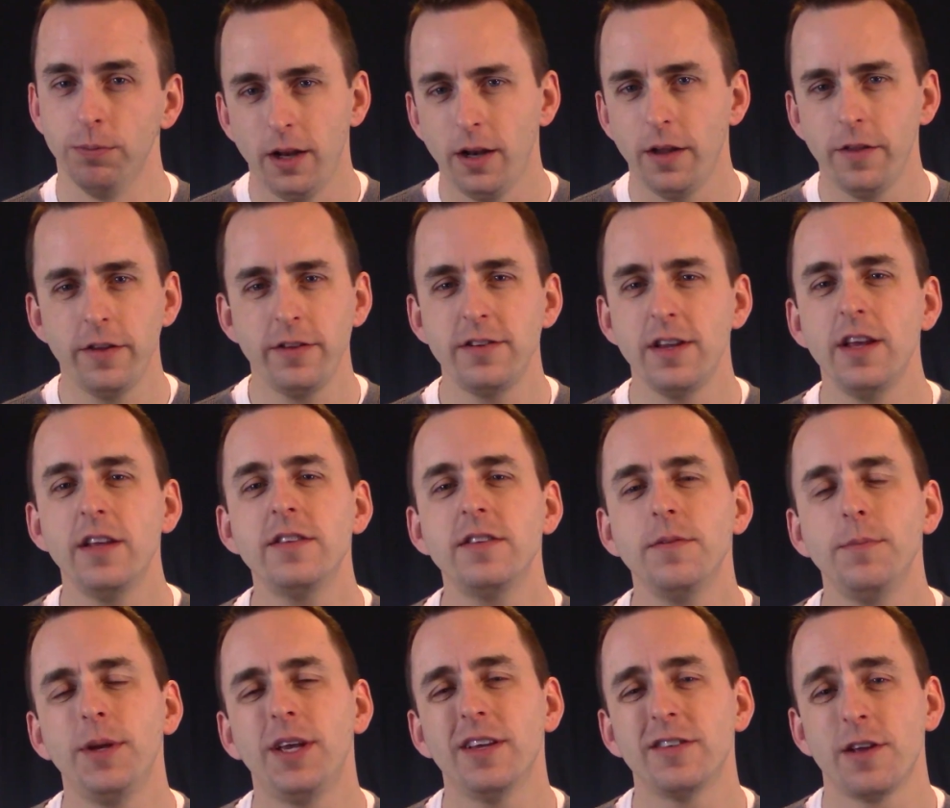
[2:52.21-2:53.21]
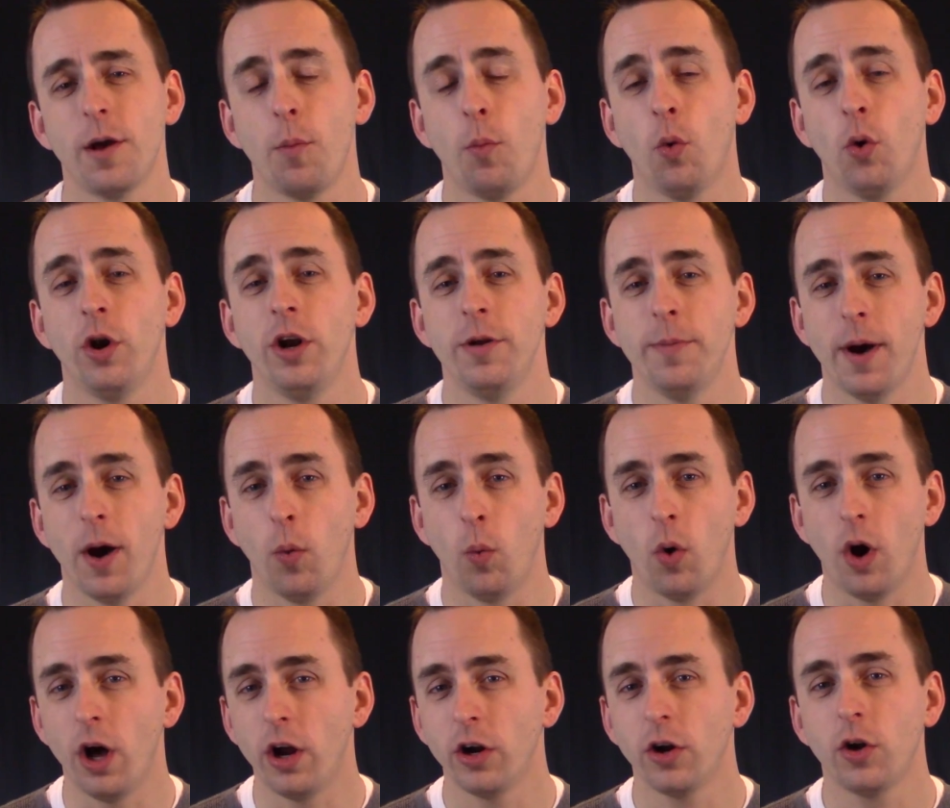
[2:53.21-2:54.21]
Now this isn't because I'm worried about
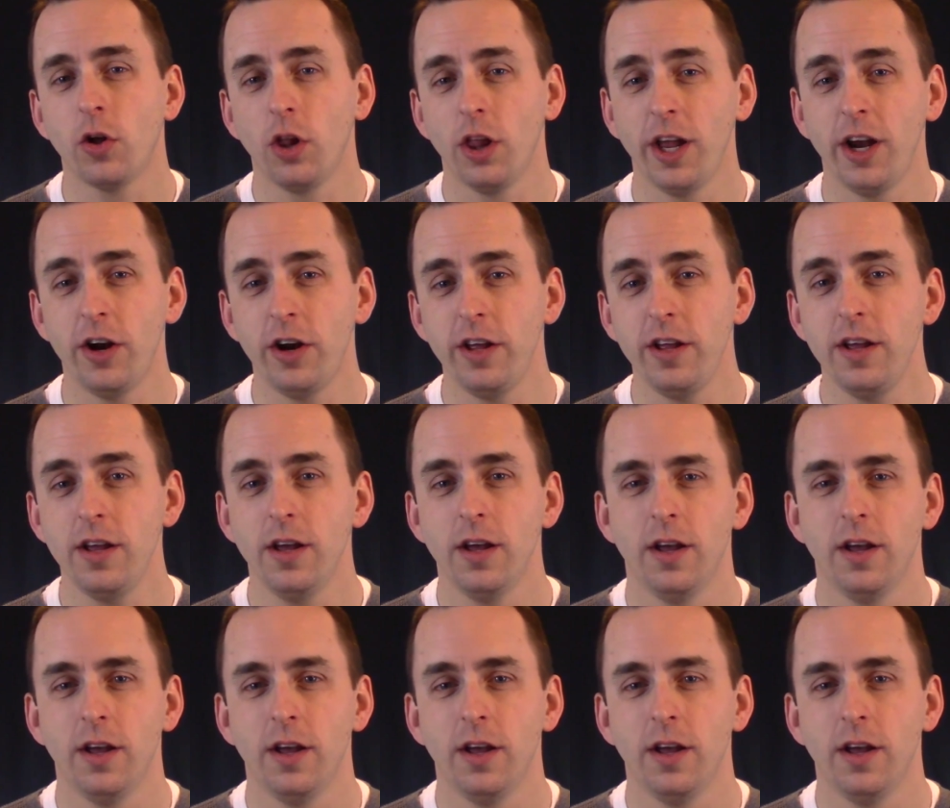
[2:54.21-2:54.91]
water clarity.